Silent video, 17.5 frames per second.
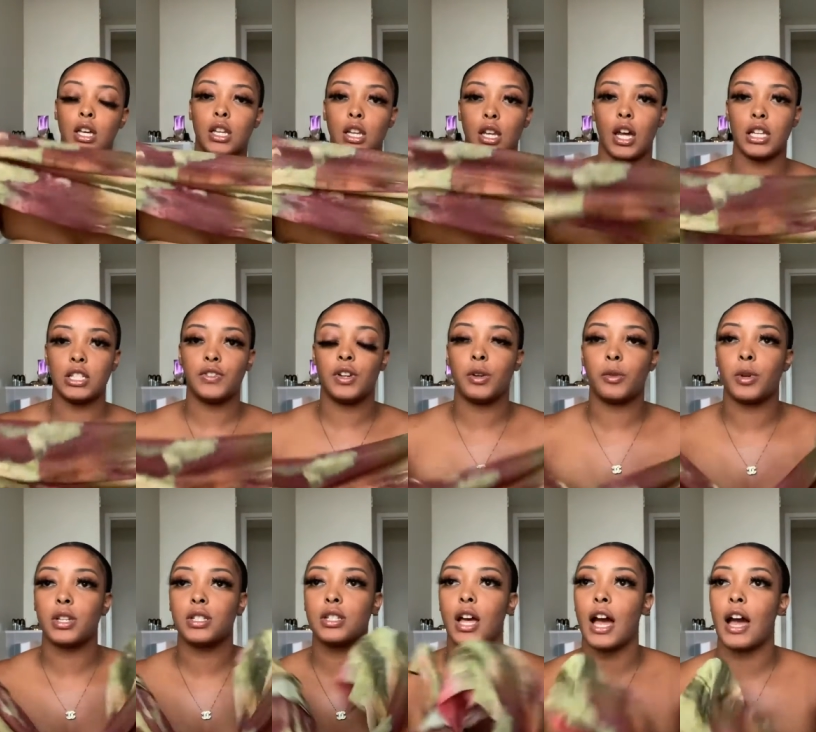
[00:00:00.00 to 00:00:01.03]
nice
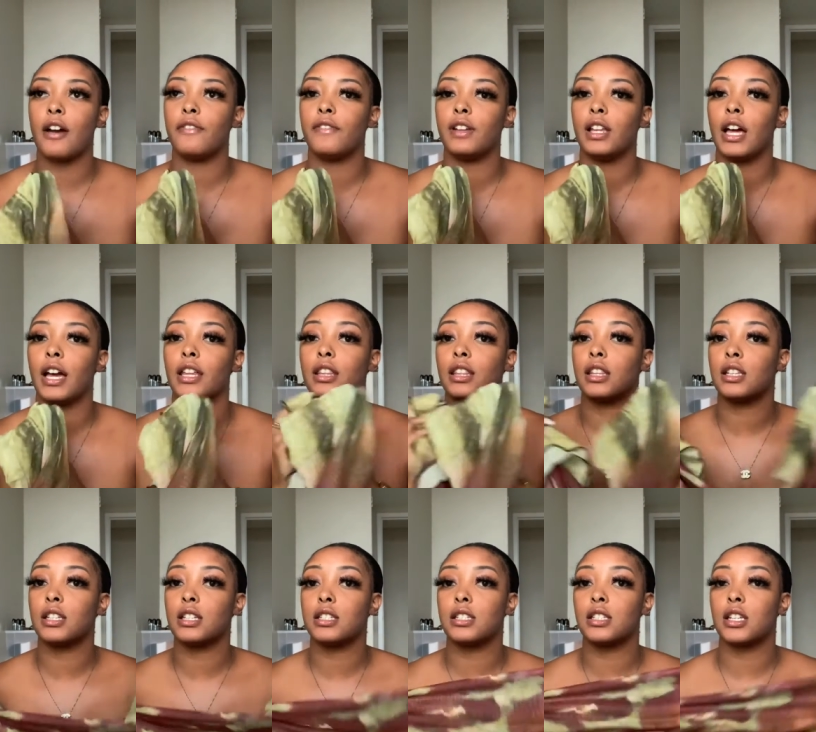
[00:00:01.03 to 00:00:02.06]
Marita. I feel like
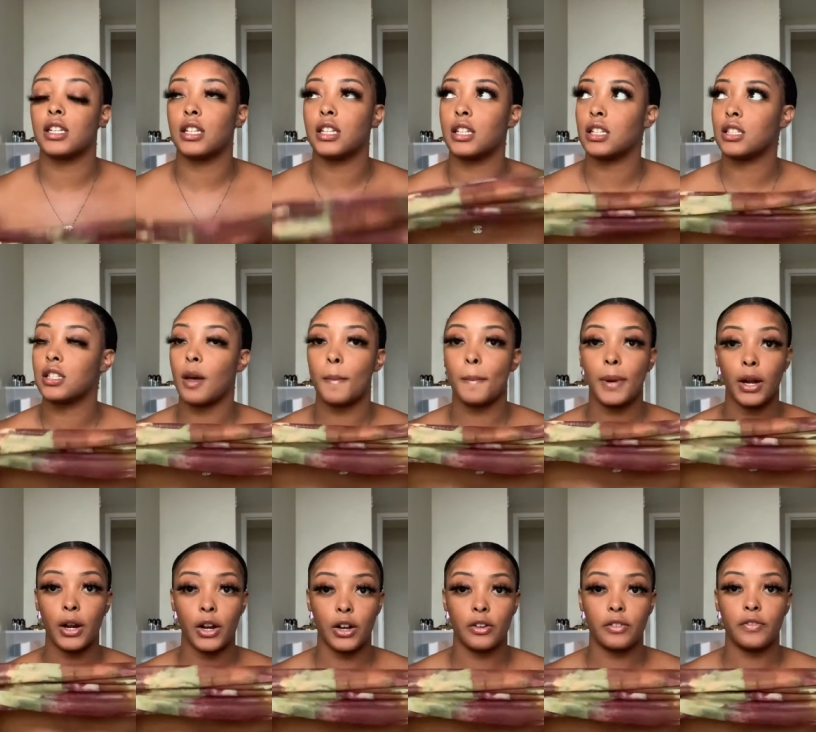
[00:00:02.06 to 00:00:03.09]
this is
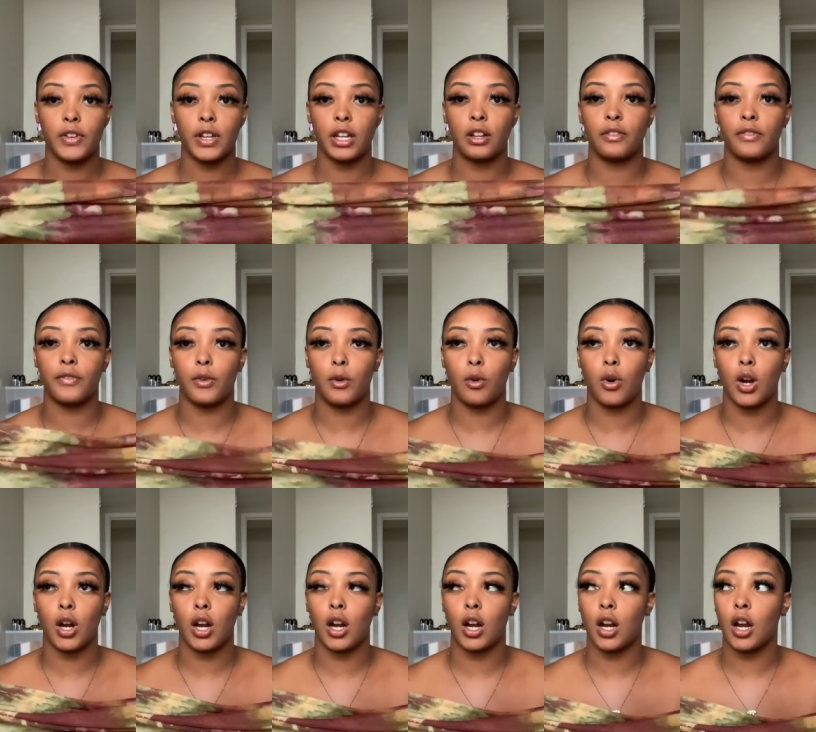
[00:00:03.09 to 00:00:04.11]
perfect for
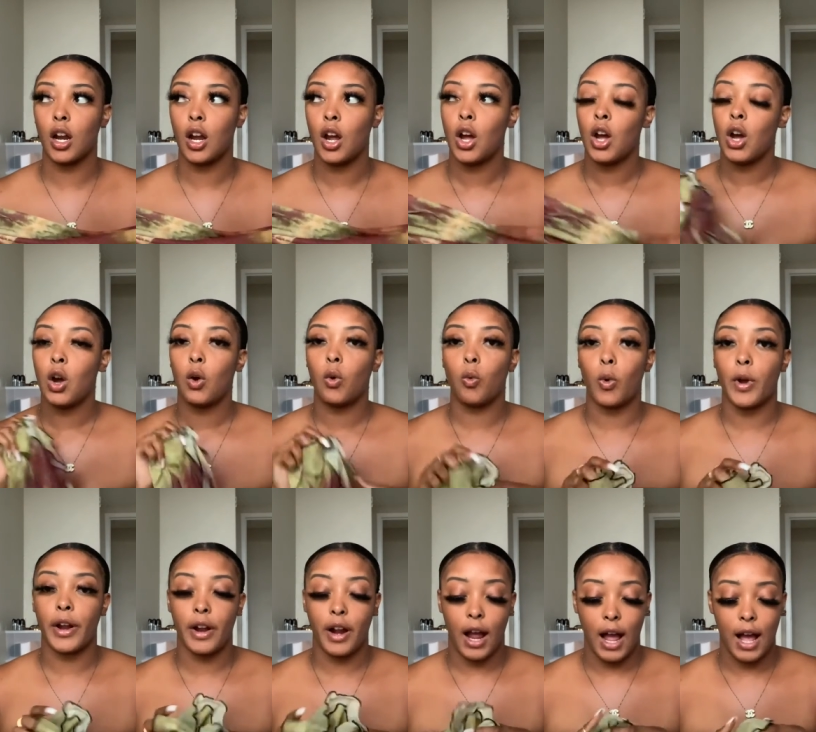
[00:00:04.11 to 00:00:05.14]

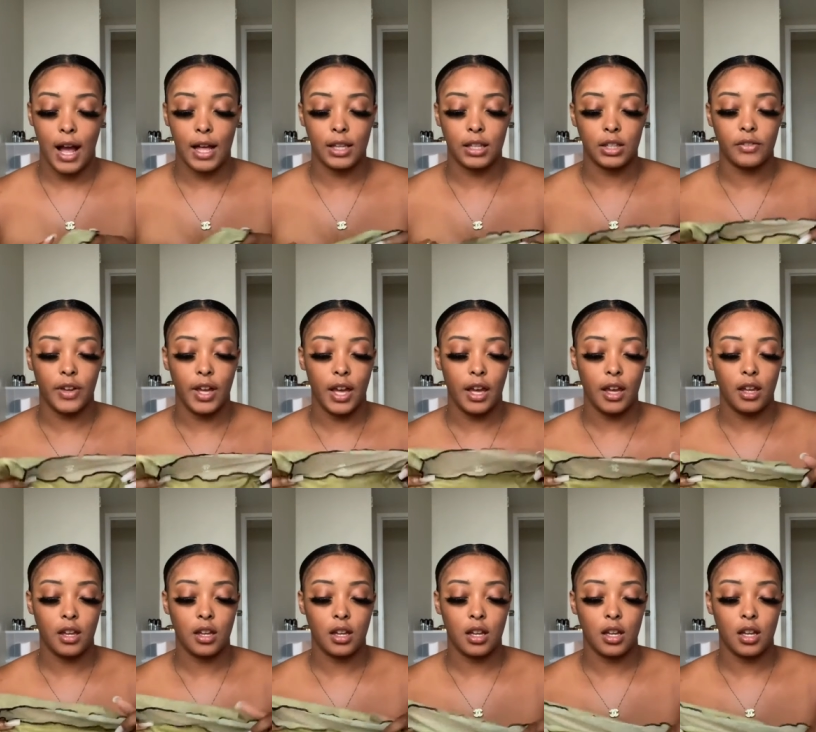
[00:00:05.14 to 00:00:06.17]
where I live at,
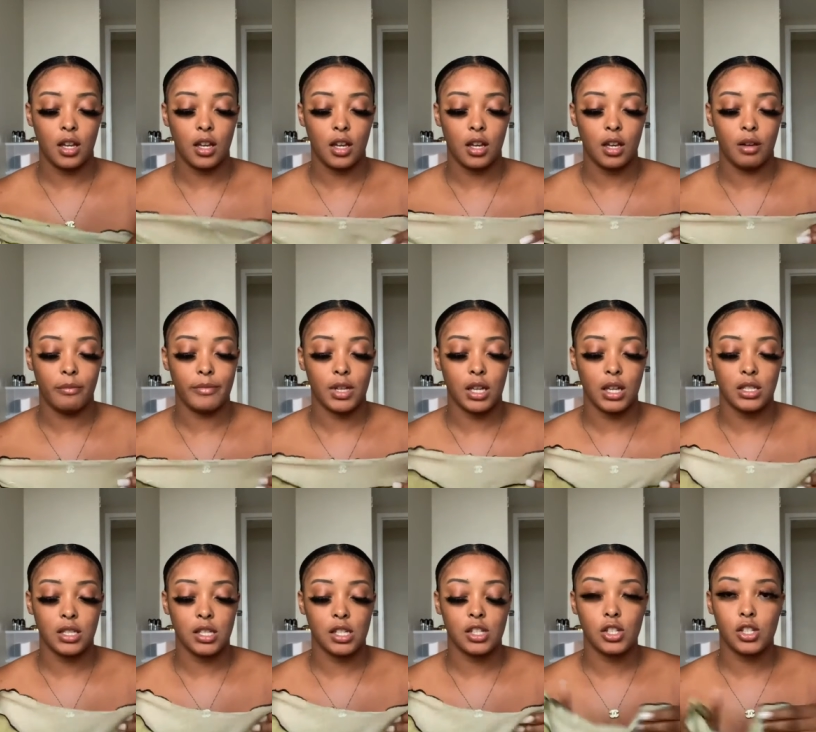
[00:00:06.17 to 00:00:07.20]
um, because
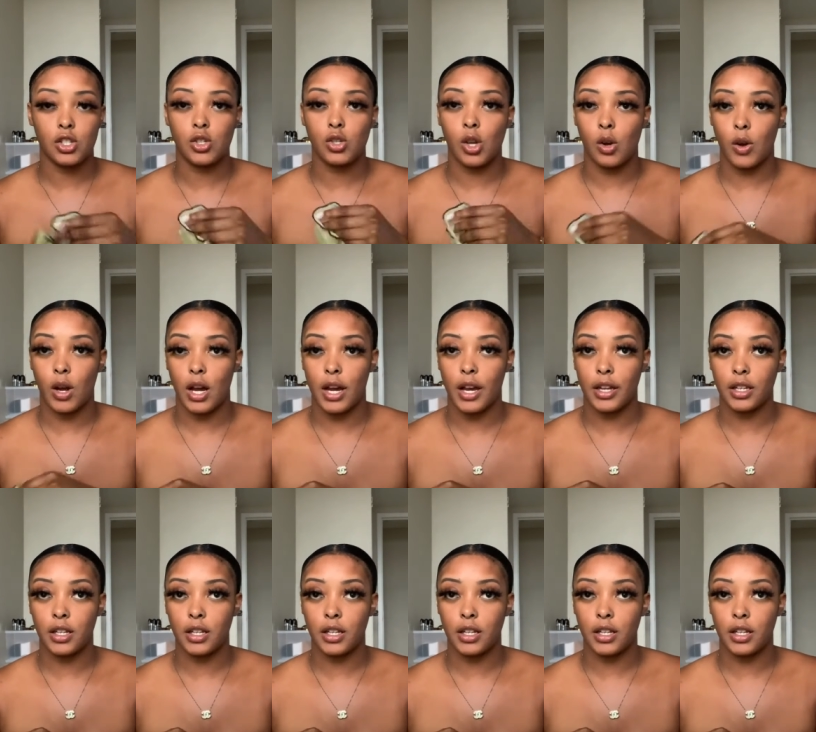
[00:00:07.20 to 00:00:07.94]
it's so hot